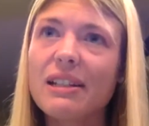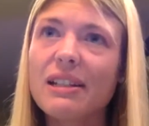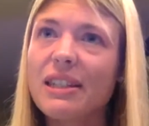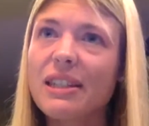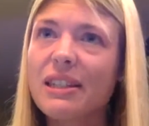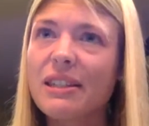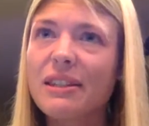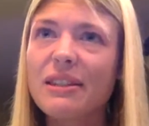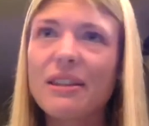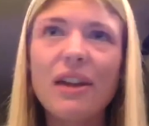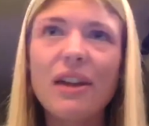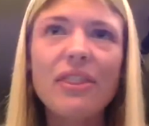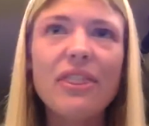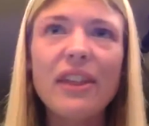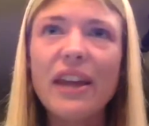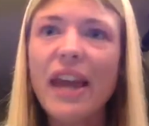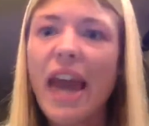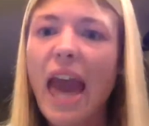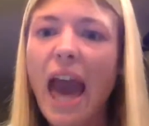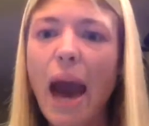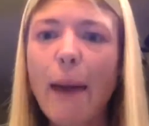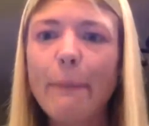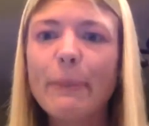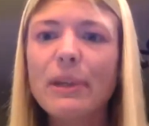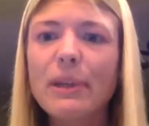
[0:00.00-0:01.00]
Nothing
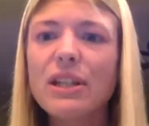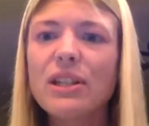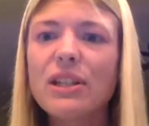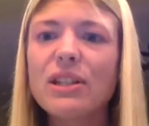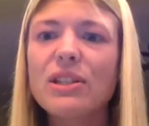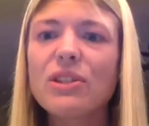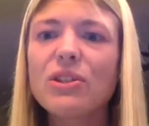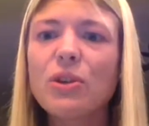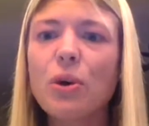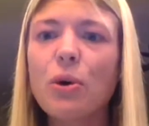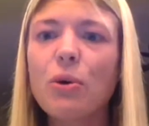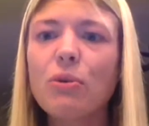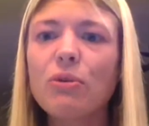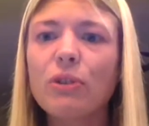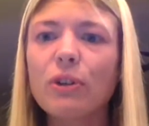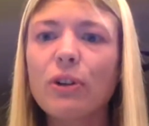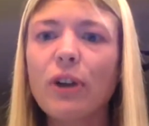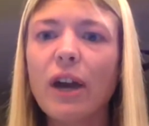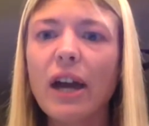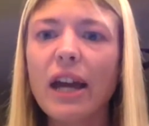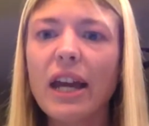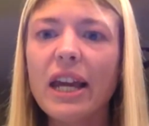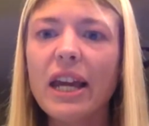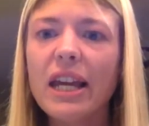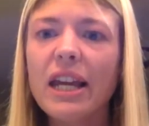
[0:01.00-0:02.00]
happens
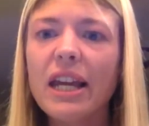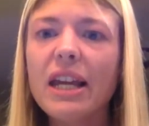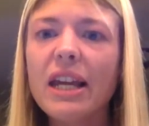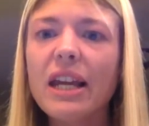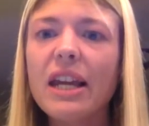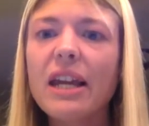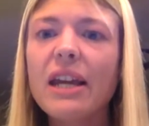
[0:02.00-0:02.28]
overnight.